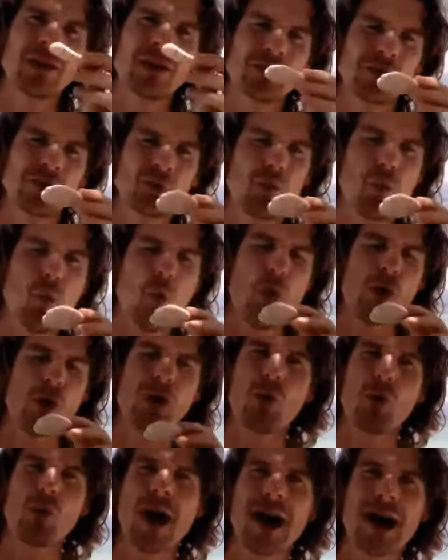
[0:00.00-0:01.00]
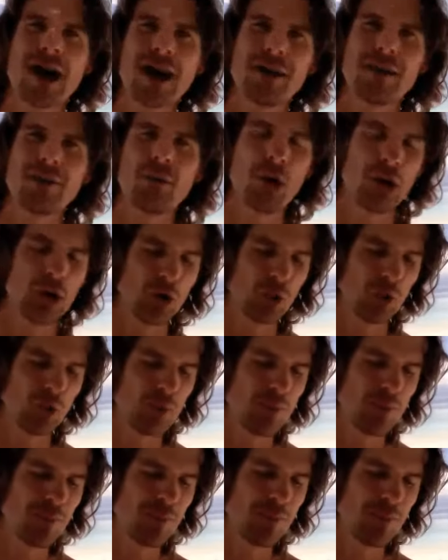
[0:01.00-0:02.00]
Just worn away by
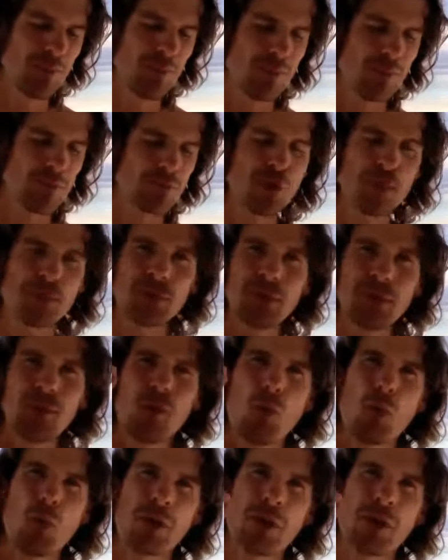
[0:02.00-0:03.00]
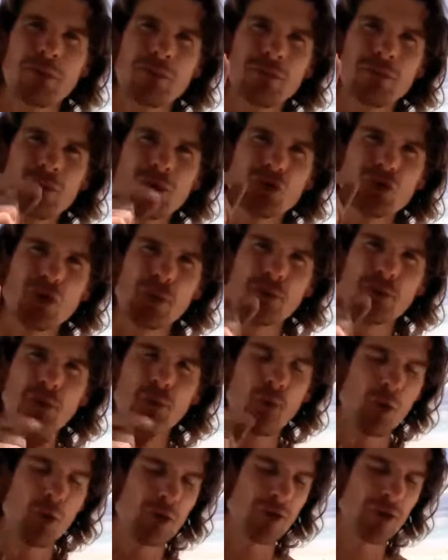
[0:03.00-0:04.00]
little drops of water. Just drops
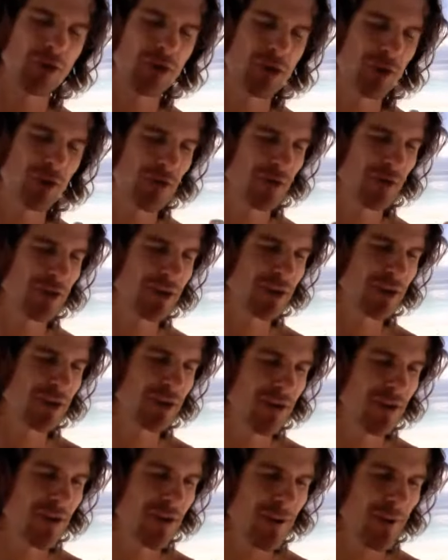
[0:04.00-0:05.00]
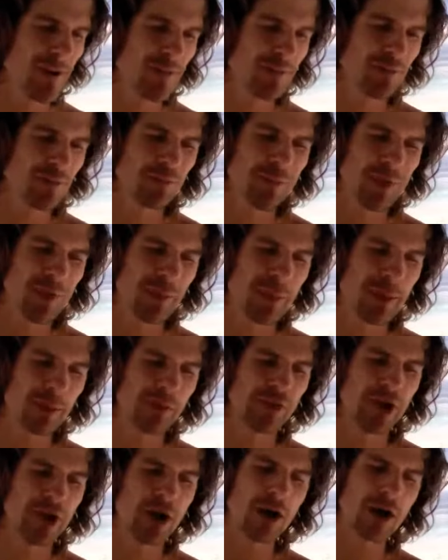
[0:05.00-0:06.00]
of water on it constantly. And people
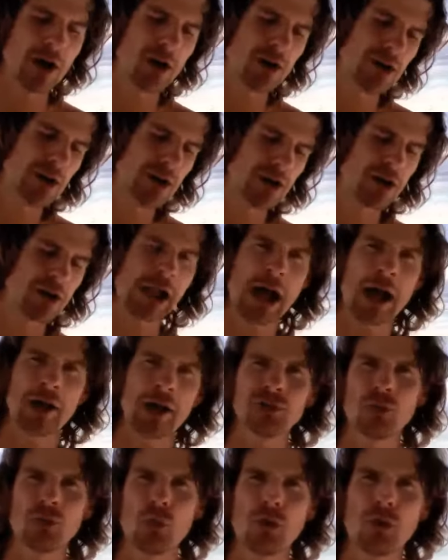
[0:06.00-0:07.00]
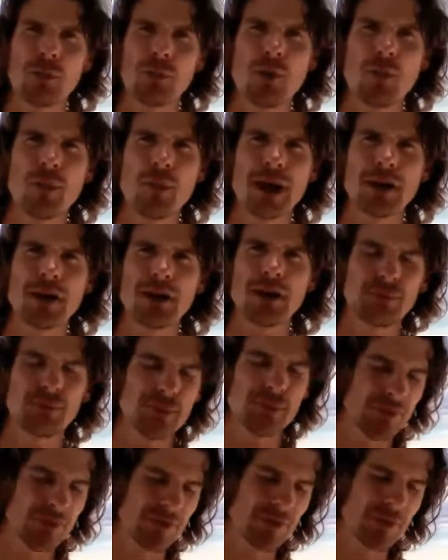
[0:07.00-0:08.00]
say, oh, you know, a glass of water might make a
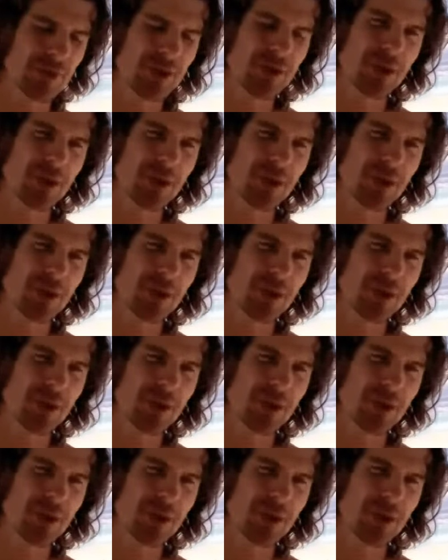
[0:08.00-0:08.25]
difference.